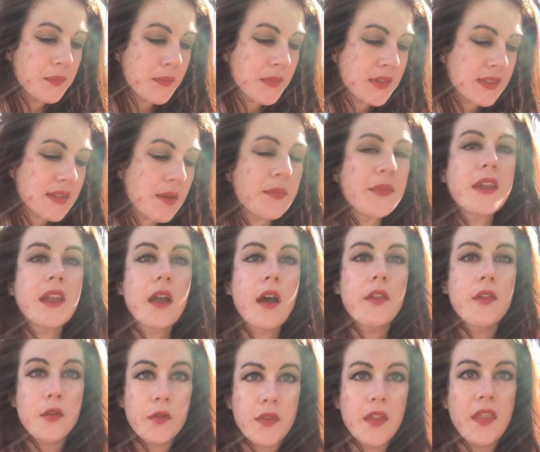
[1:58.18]
something
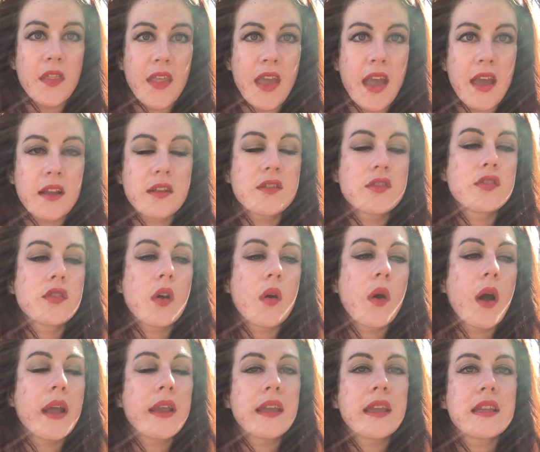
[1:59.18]
other than that.
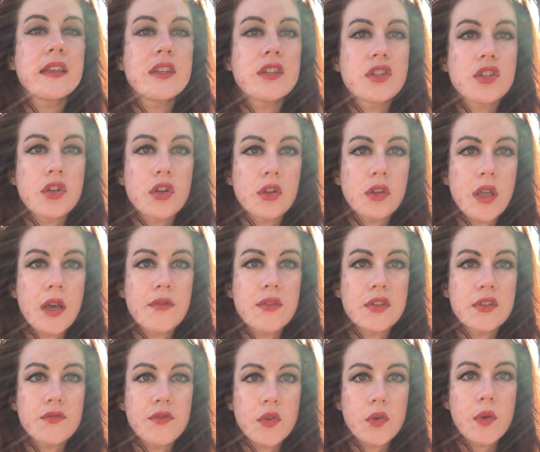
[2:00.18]
So unconditional love
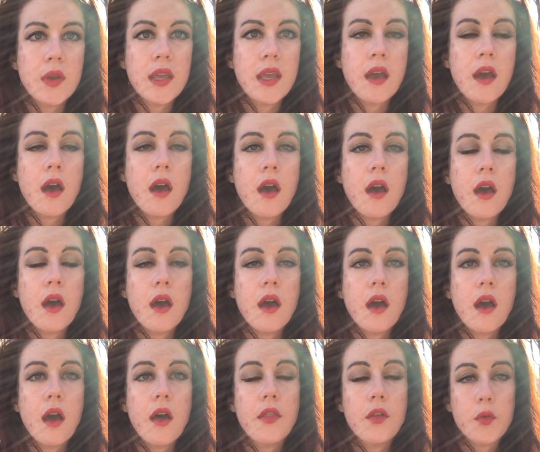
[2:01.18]
is viewing
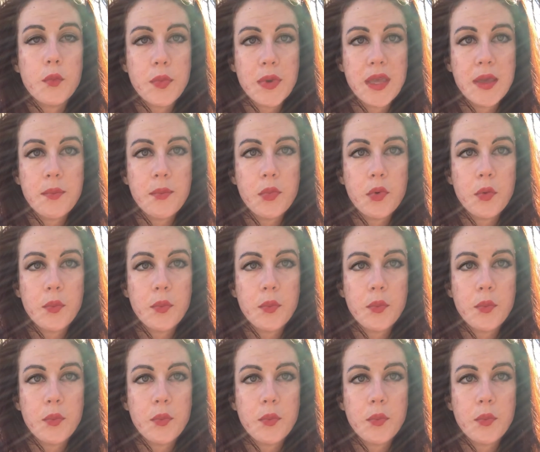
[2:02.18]
other people,